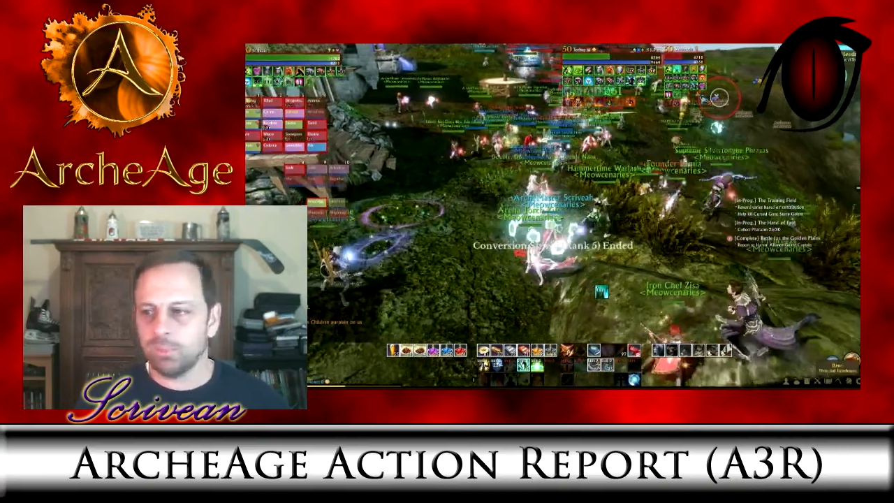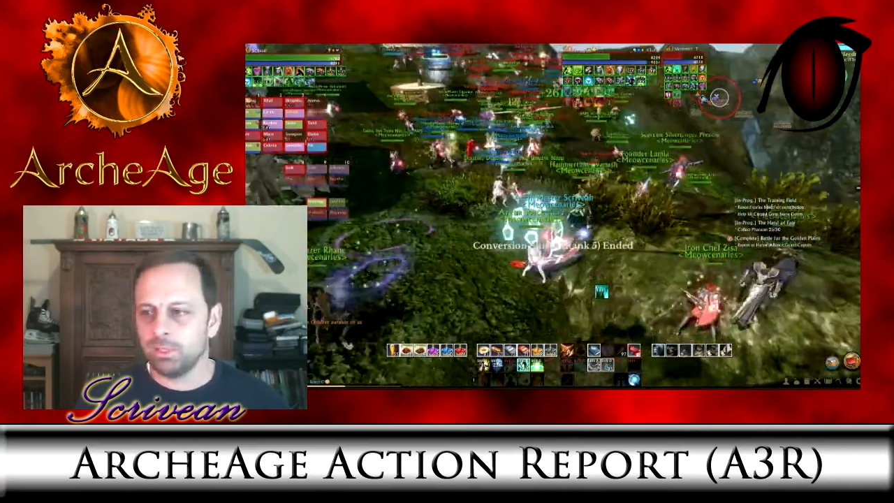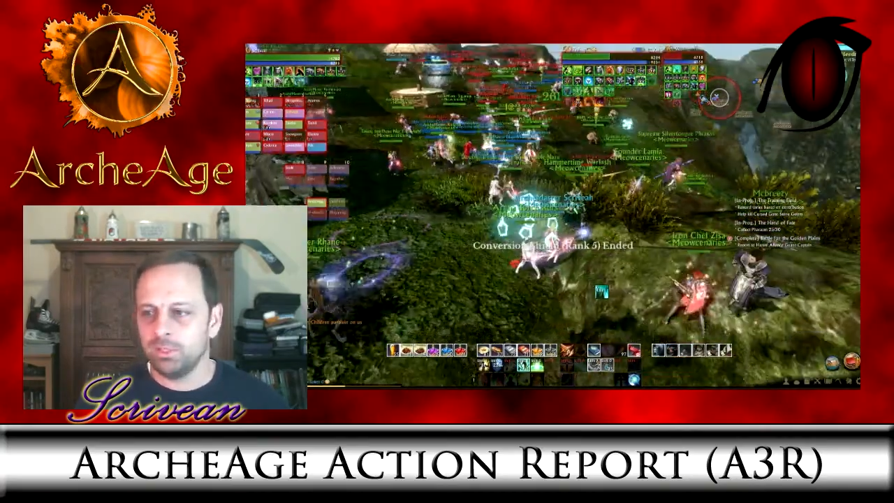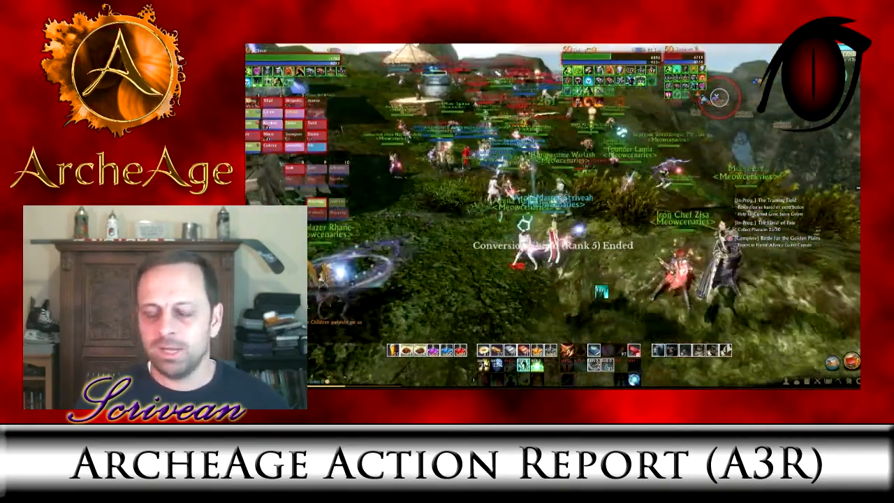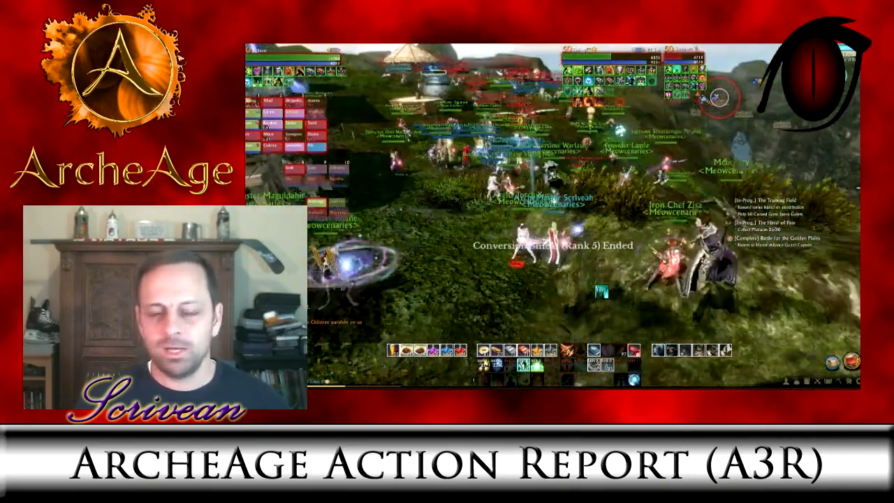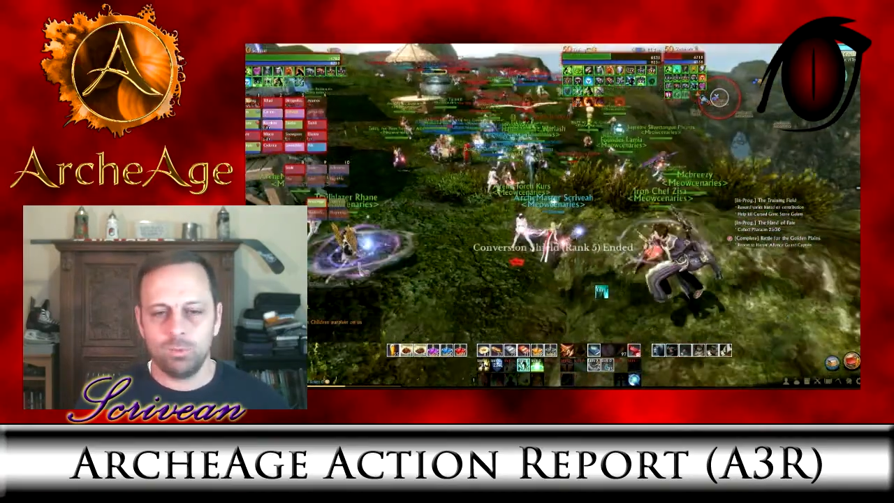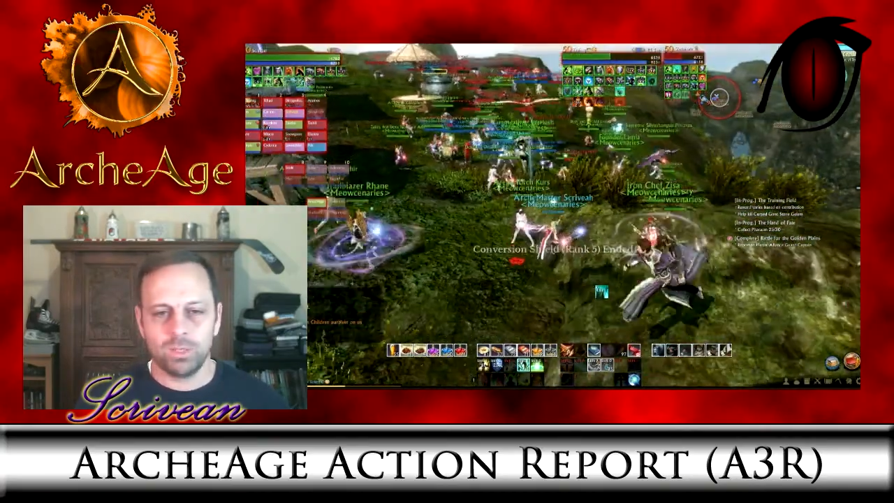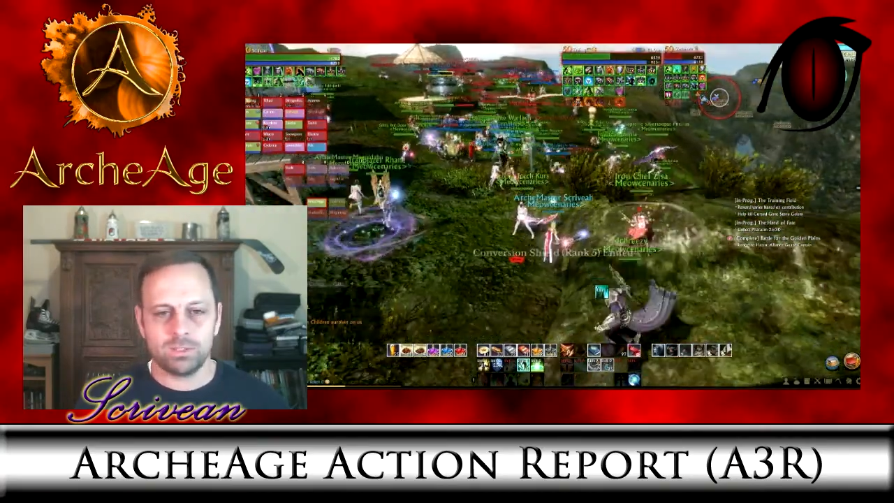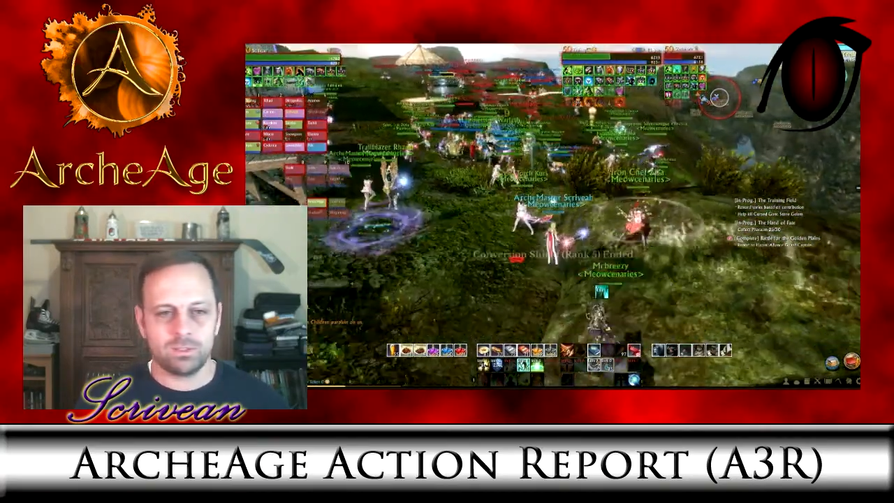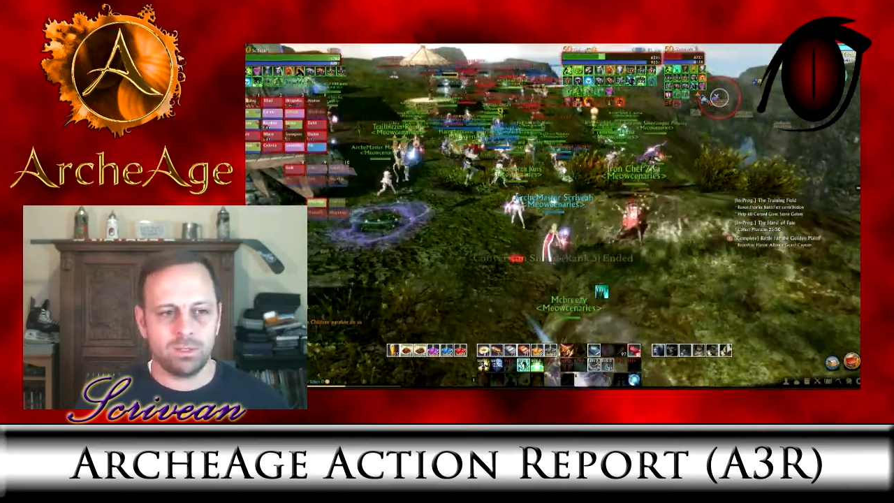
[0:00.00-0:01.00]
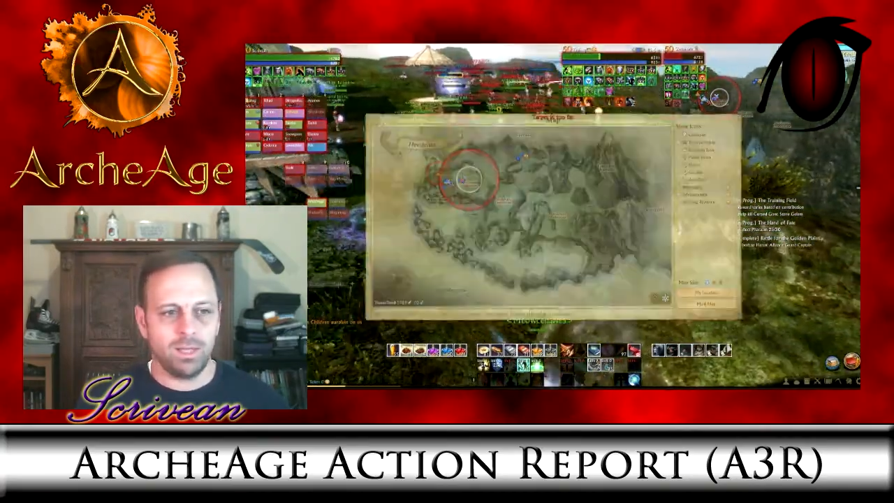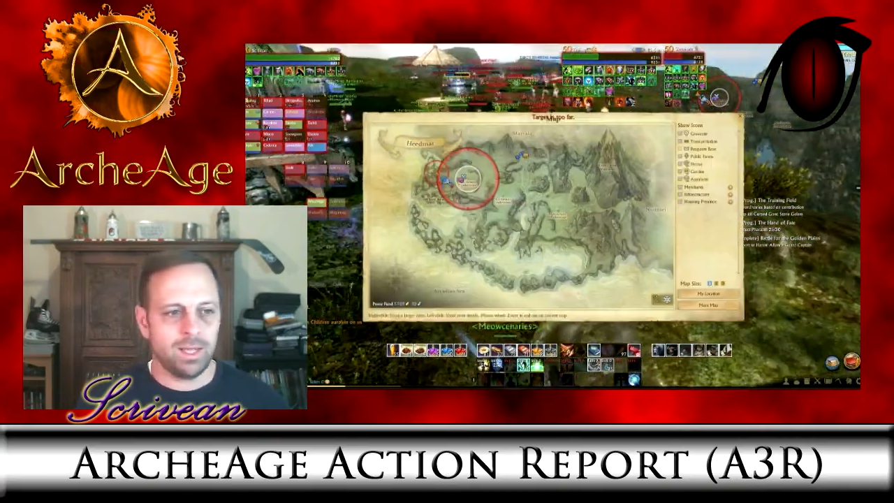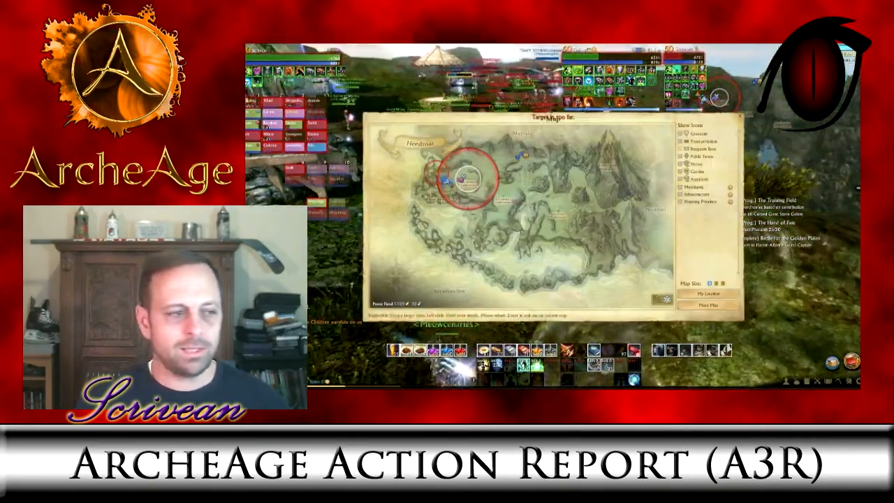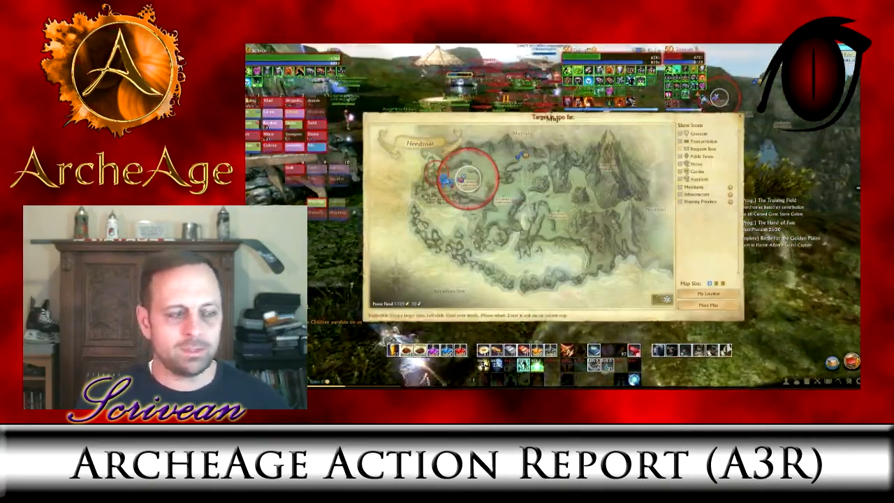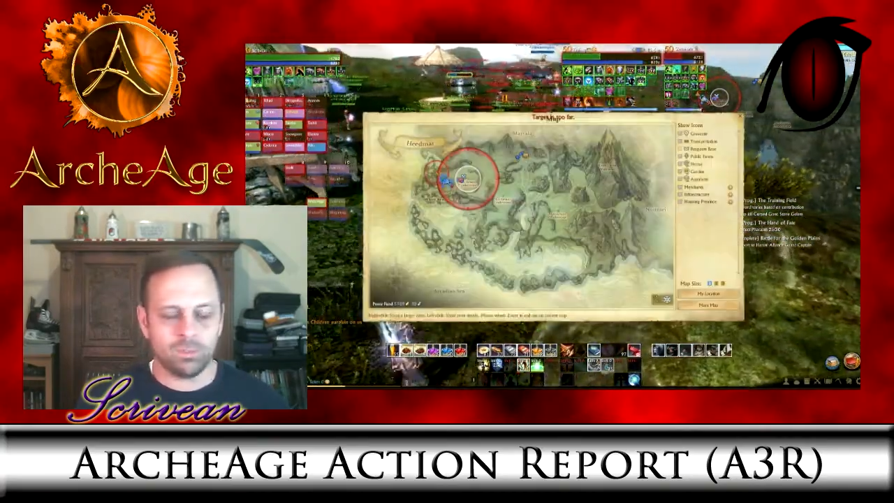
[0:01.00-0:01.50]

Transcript: by the United Western Alliance,